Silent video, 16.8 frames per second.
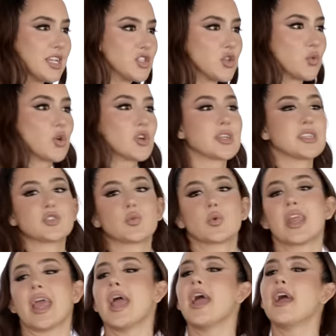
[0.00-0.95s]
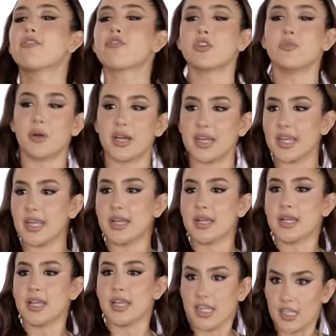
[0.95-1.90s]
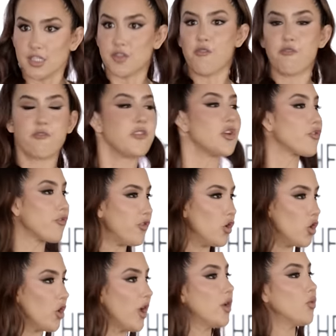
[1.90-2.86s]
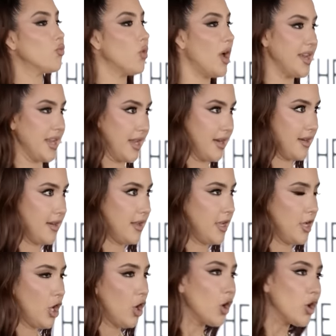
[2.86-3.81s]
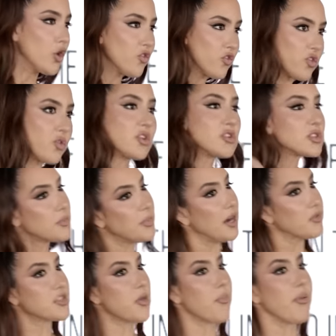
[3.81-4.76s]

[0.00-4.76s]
money to work is when everybody is fearful and running. So there's about